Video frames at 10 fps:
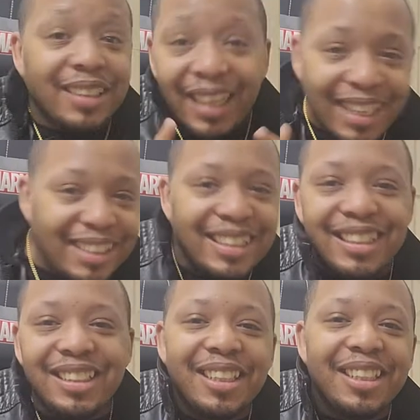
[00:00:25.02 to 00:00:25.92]
to
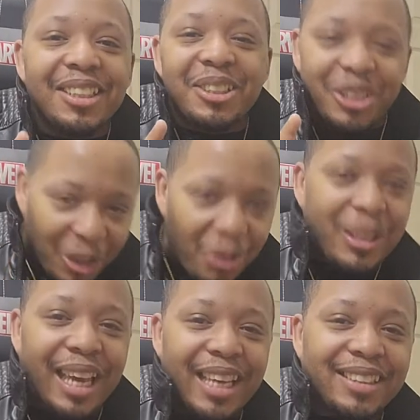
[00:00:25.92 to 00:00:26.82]
Indie
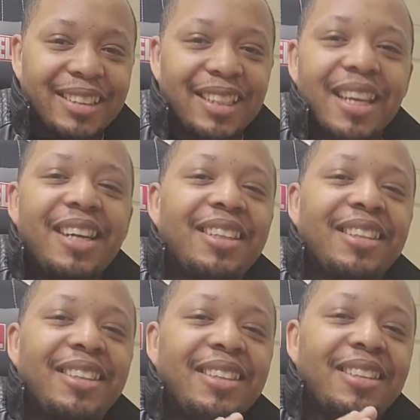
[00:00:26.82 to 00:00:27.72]
Showcase.
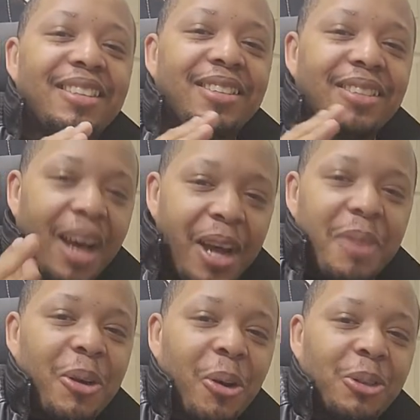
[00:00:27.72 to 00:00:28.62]
I
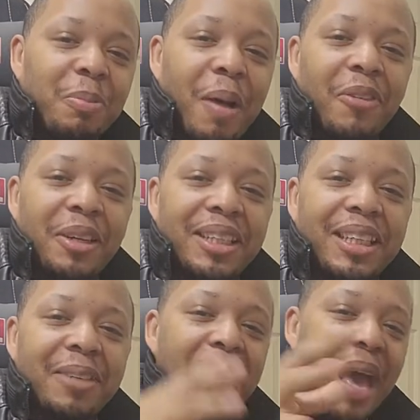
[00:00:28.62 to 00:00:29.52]
am your host, Mount Vernon
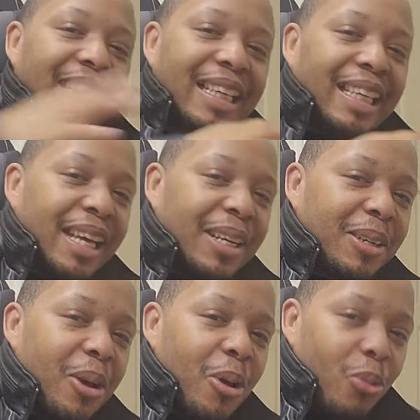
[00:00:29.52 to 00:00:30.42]
Kid, back
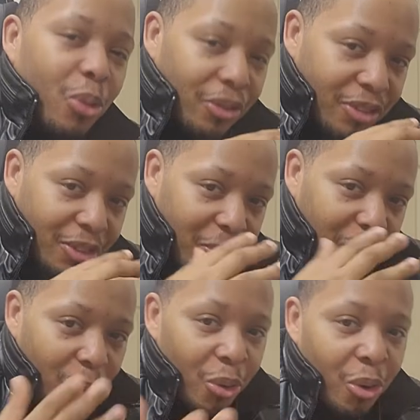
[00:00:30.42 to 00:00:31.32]
again with some
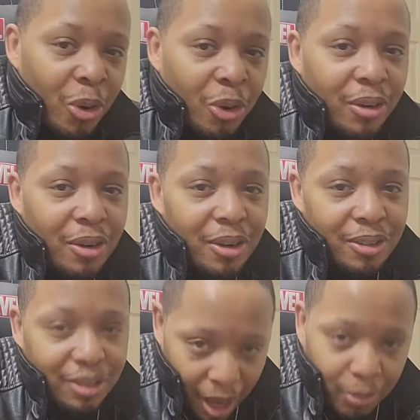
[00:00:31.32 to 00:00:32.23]
more
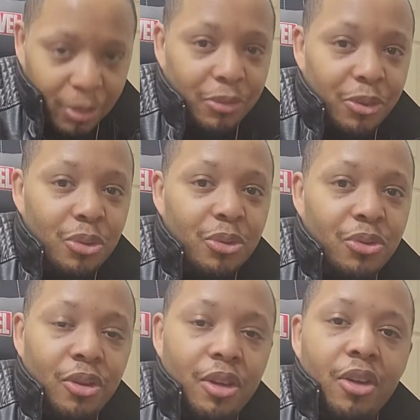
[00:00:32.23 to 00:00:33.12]
comic
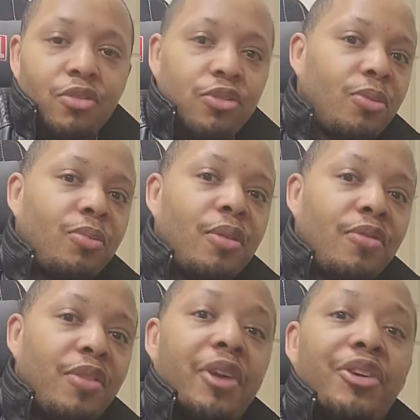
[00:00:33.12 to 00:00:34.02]
reviews from
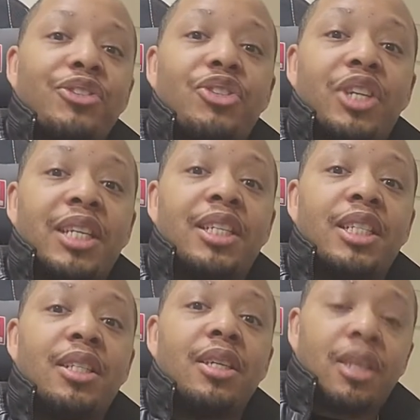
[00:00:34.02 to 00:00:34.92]
various
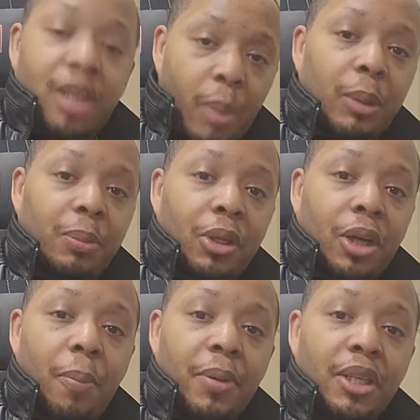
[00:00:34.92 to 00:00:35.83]
indie comic book
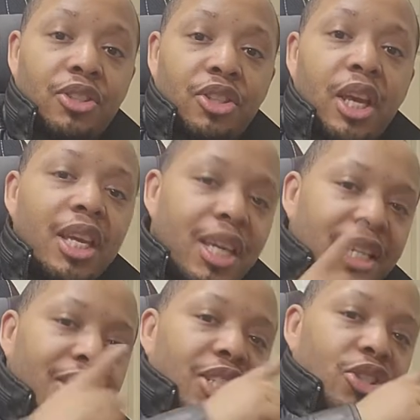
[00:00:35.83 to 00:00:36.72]
companies.
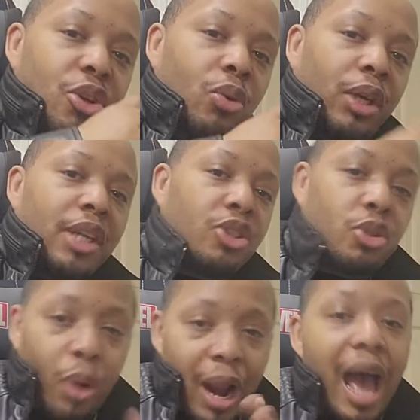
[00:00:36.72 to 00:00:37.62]
Indie Showcase
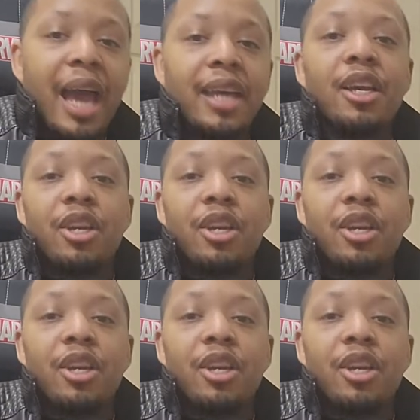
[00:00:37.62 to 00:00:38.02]
is where I,